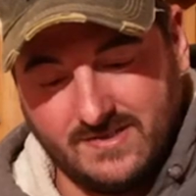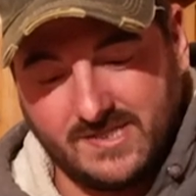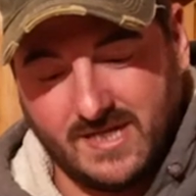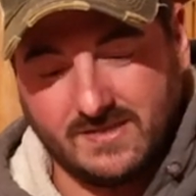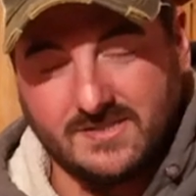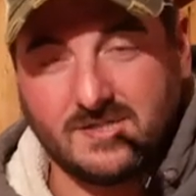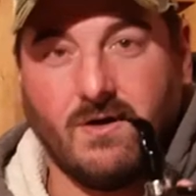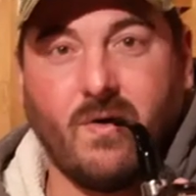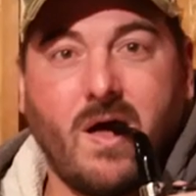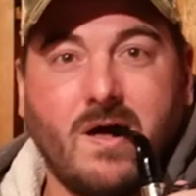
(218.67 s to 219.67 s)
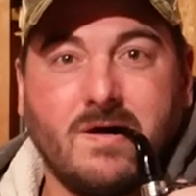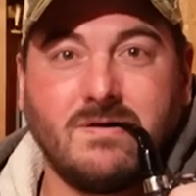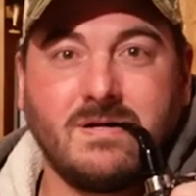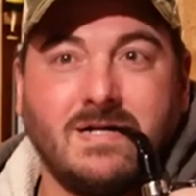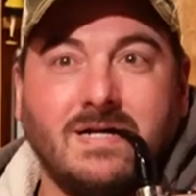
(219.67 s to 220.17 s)
a second. So
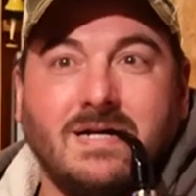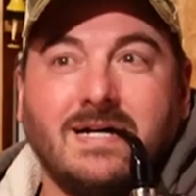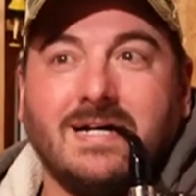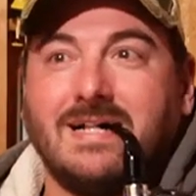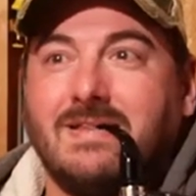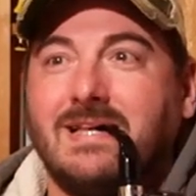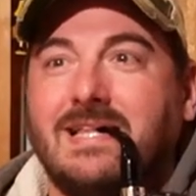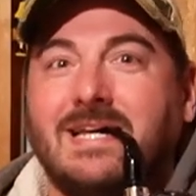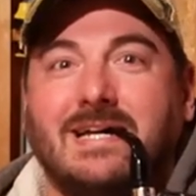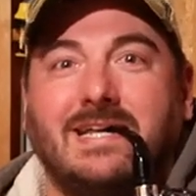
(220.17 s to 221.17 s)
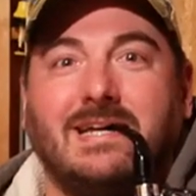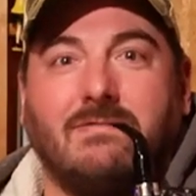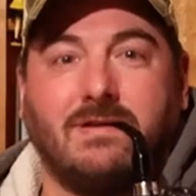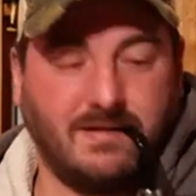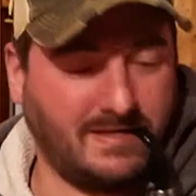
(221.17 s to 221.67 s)
I like the idea
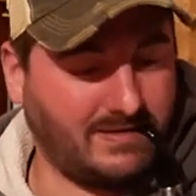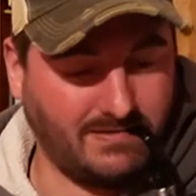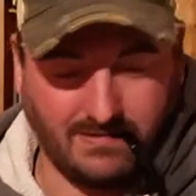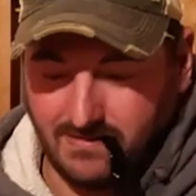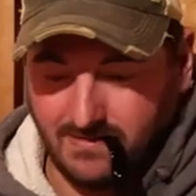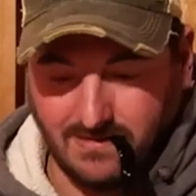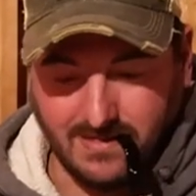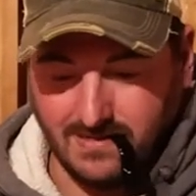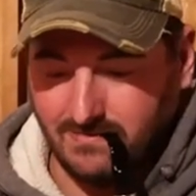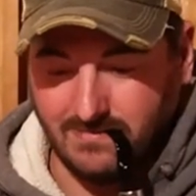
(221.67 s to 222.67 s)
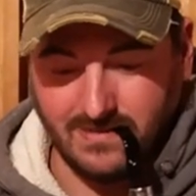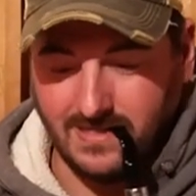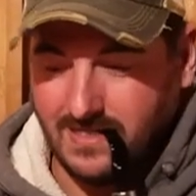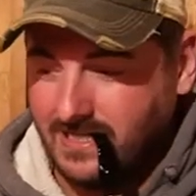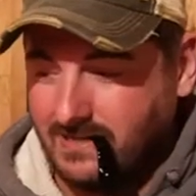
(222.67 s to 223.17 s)
of just, you know,
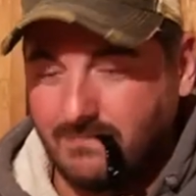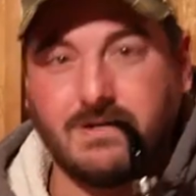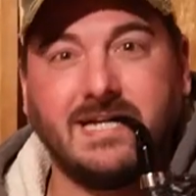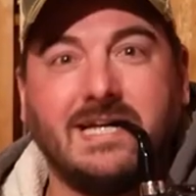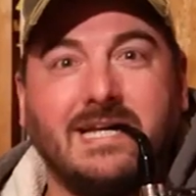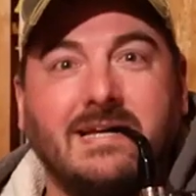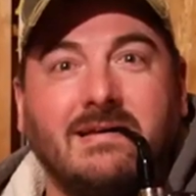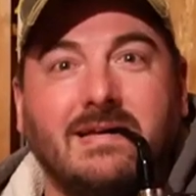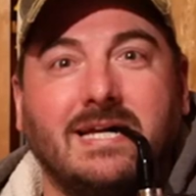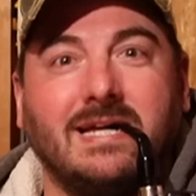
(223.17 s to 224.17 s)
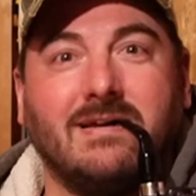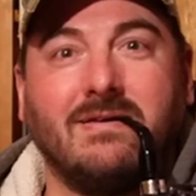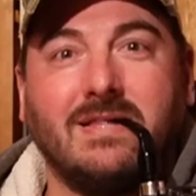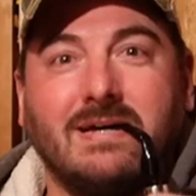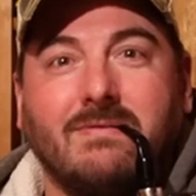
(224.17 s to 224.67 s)
reading and
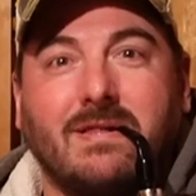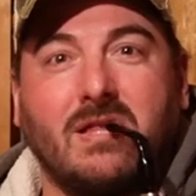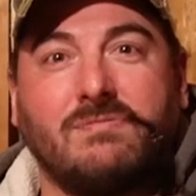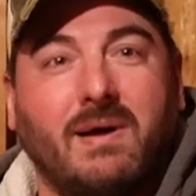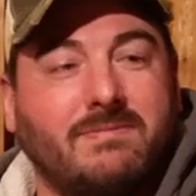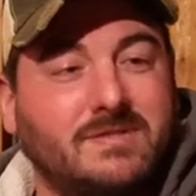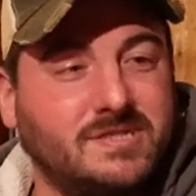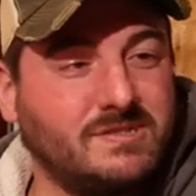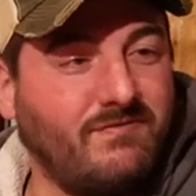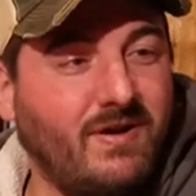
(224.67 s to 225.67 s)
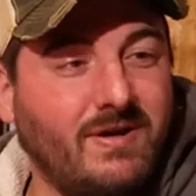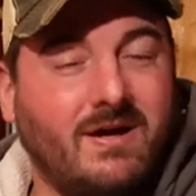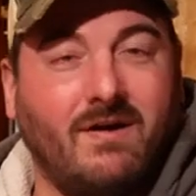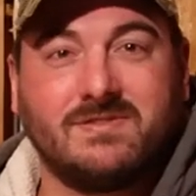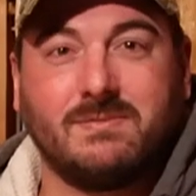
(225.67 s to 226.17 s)
all that with this pipe. This is a very
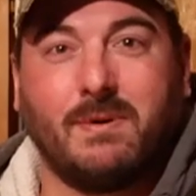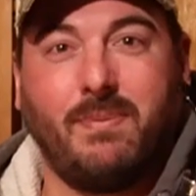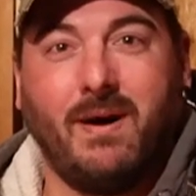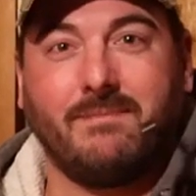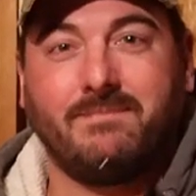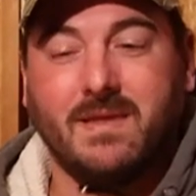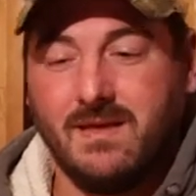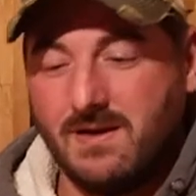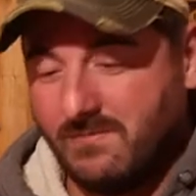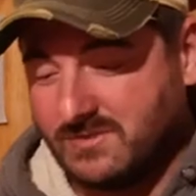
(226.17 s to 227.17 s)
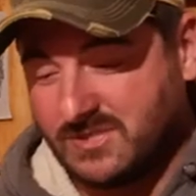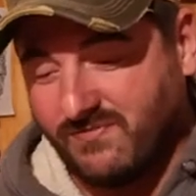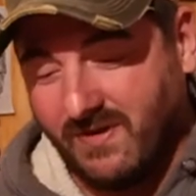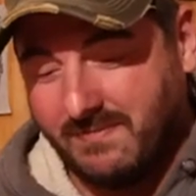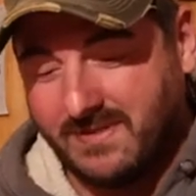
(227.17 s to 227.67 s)
comfortable pipe, which is
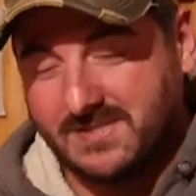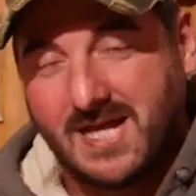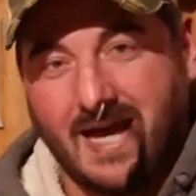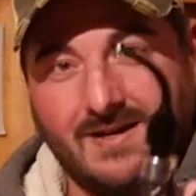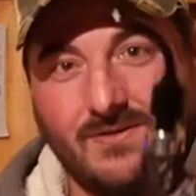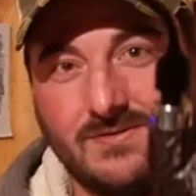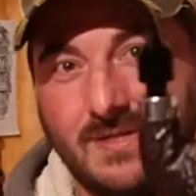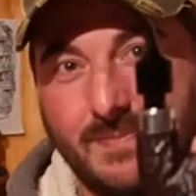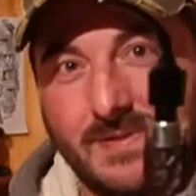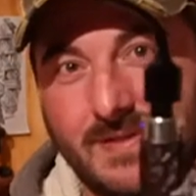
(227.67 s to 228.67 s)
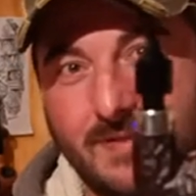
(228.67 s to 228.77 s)
funny because I don't typically